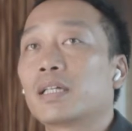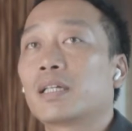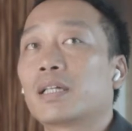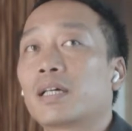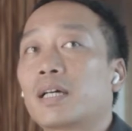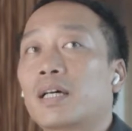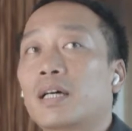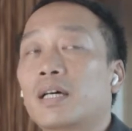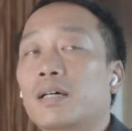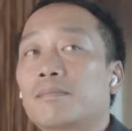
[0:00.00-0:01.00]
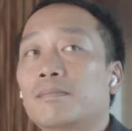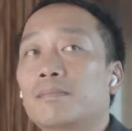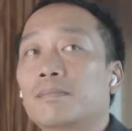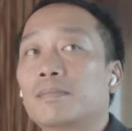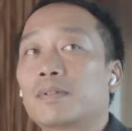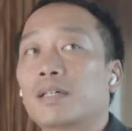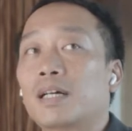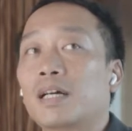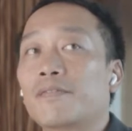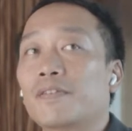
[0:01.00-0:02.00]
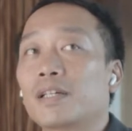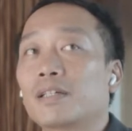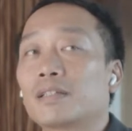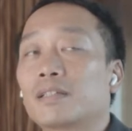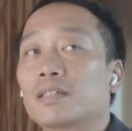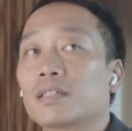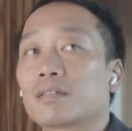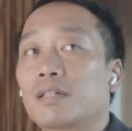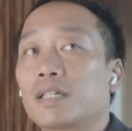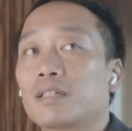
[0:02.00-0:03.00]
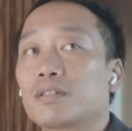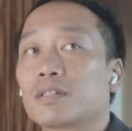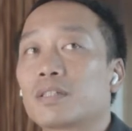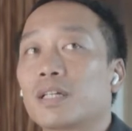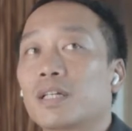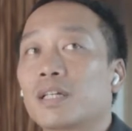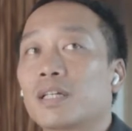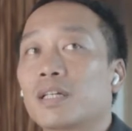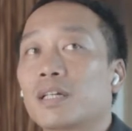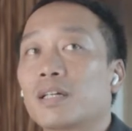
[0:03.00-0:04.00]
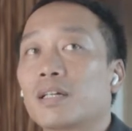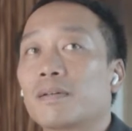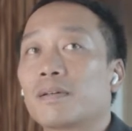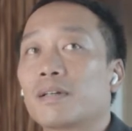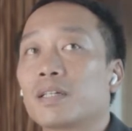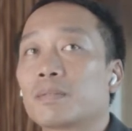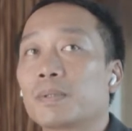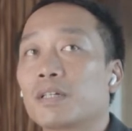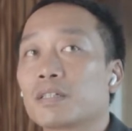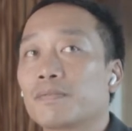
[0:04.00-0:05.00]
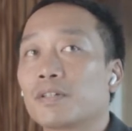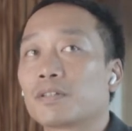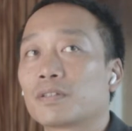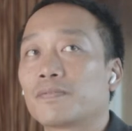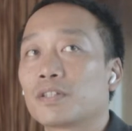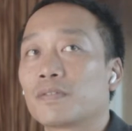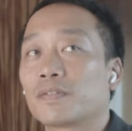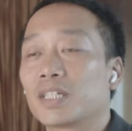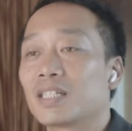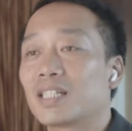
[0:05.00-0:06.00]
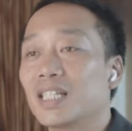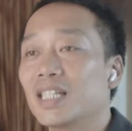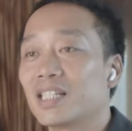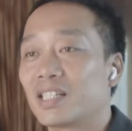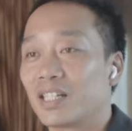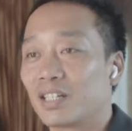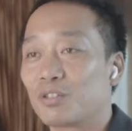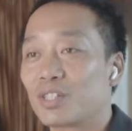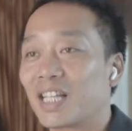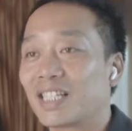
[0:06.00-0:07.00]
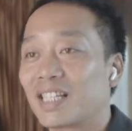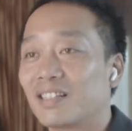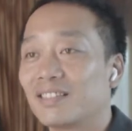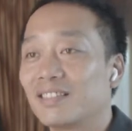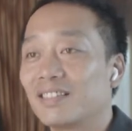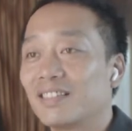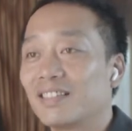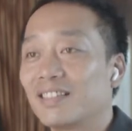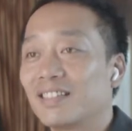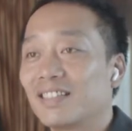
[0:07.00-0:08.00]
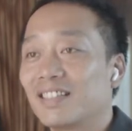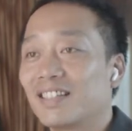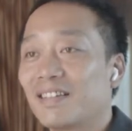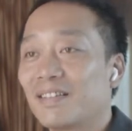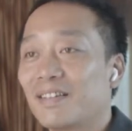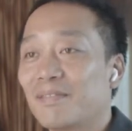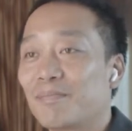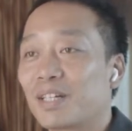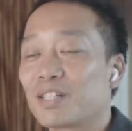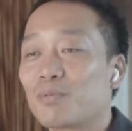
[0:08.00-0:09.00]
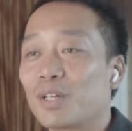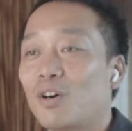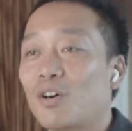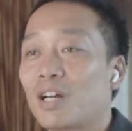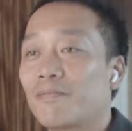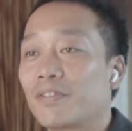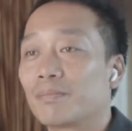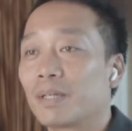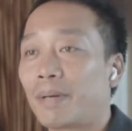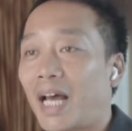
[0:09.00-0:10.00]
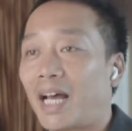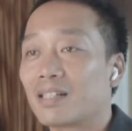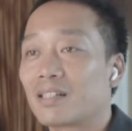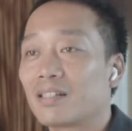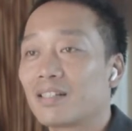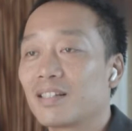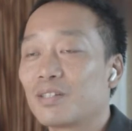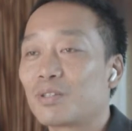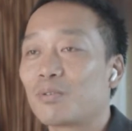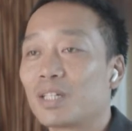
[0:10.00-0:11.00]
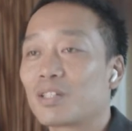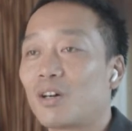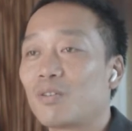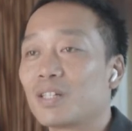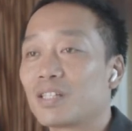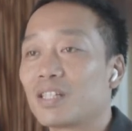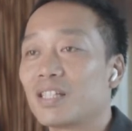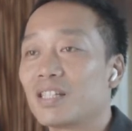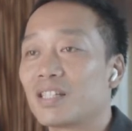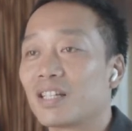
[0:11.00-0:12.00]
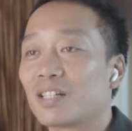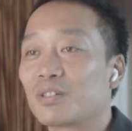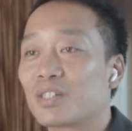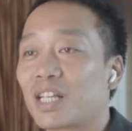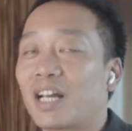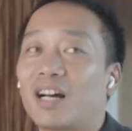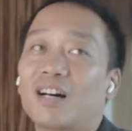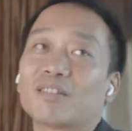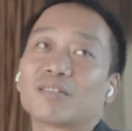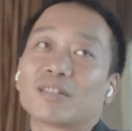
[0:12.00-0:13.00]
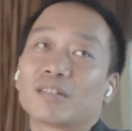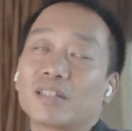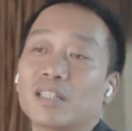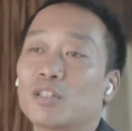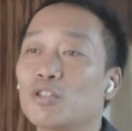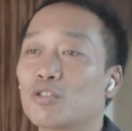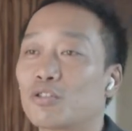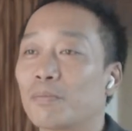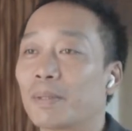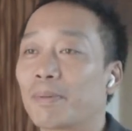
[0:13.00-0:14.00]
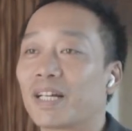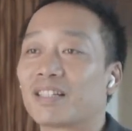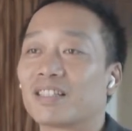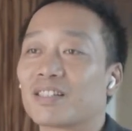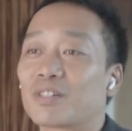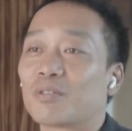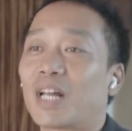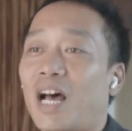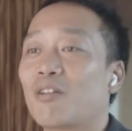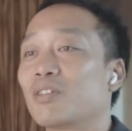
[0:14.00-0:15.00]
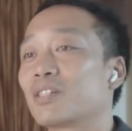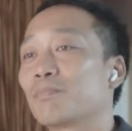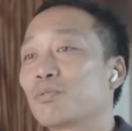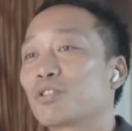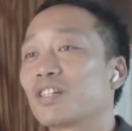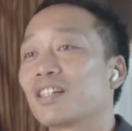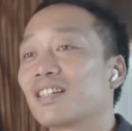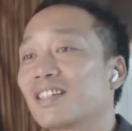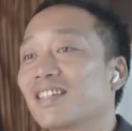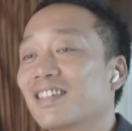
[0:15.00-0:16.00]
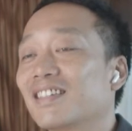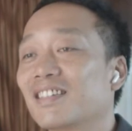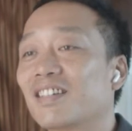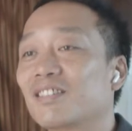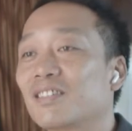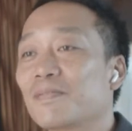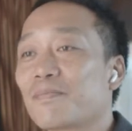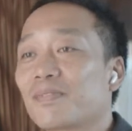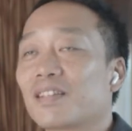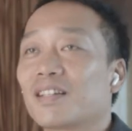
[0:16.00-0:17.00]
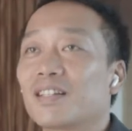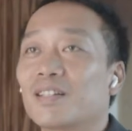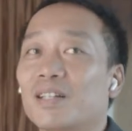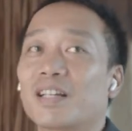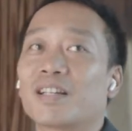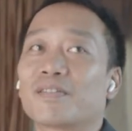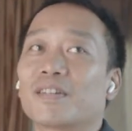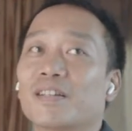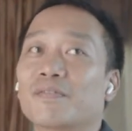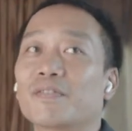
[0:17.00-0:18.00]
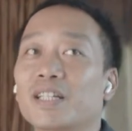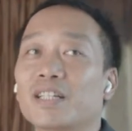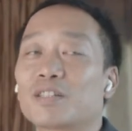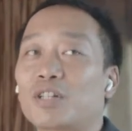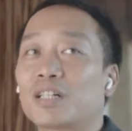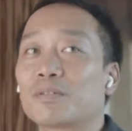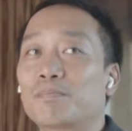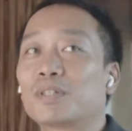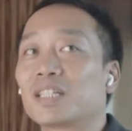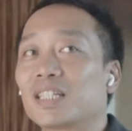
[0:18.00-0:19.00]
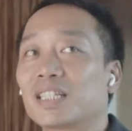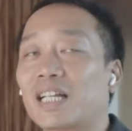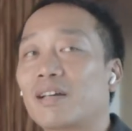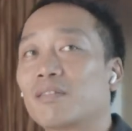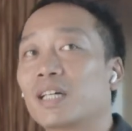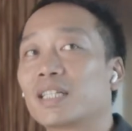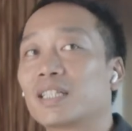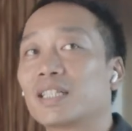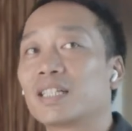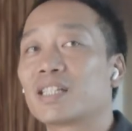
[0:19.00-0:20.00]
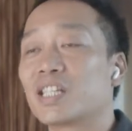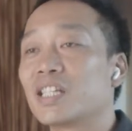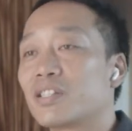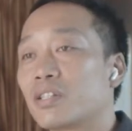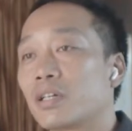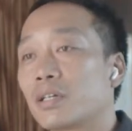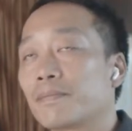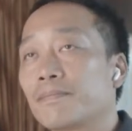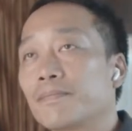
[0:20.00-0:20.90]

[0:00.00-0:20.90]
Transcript: then I think this is quite interesting. It's because first of all, it's easier to say so. Because we all come from the past. So it's always easier to say, it used to be better, so now it's bullshit. You know? If we try to put it in that way, it's easier.